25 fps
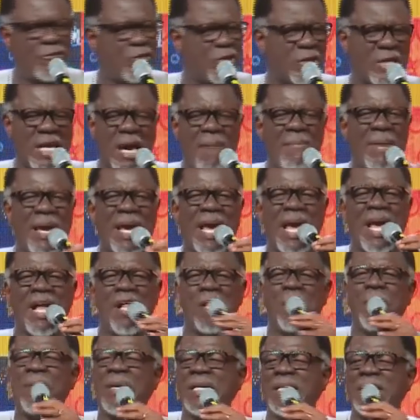They have to come
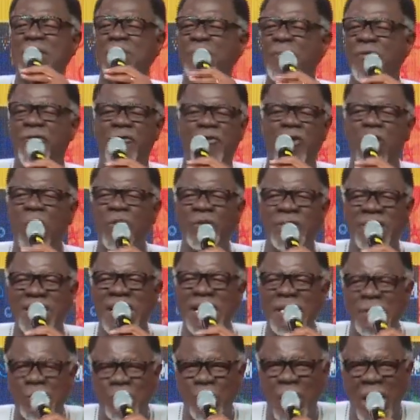and help us
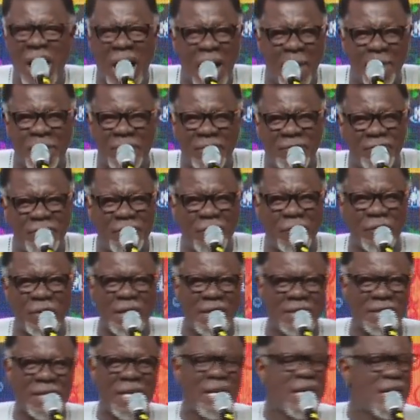before things will happen
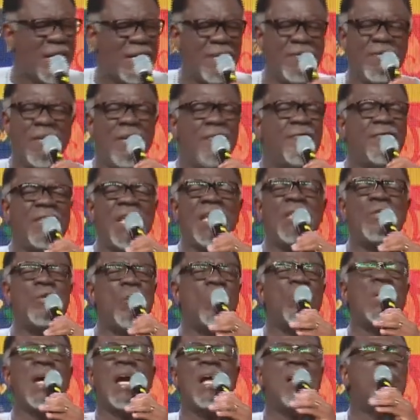for us. If
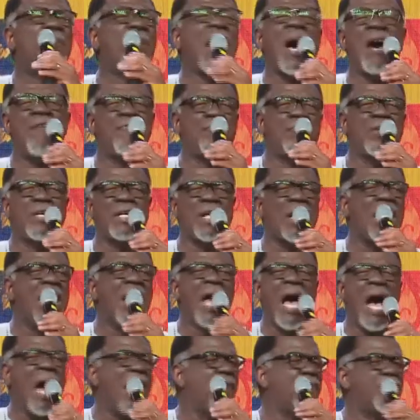they don't help
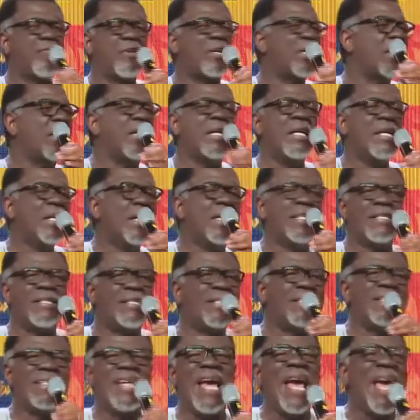Africa, Africa
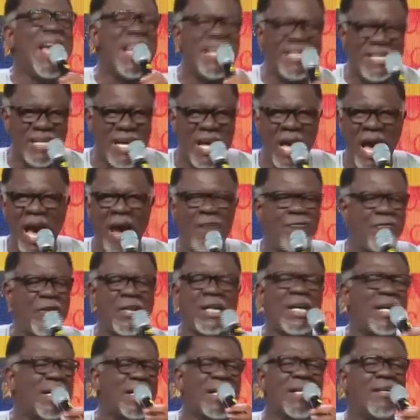is dead.
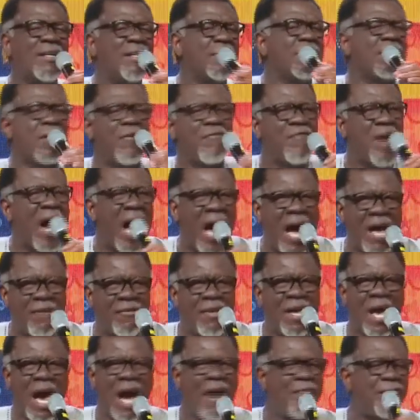Africa cannot
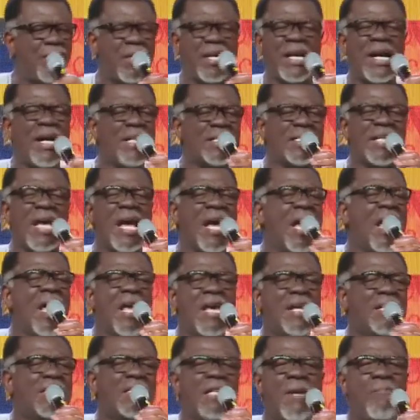survive. Africa
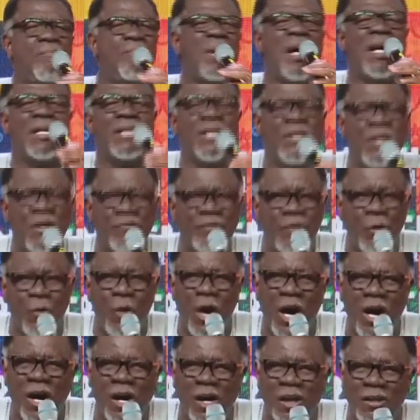is the burden
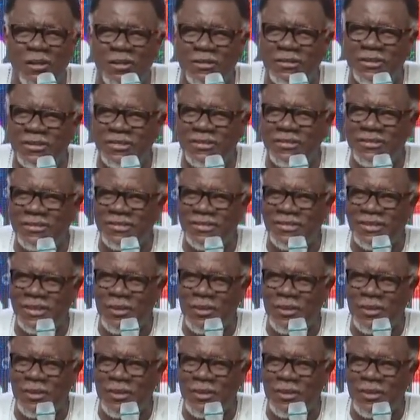of the world.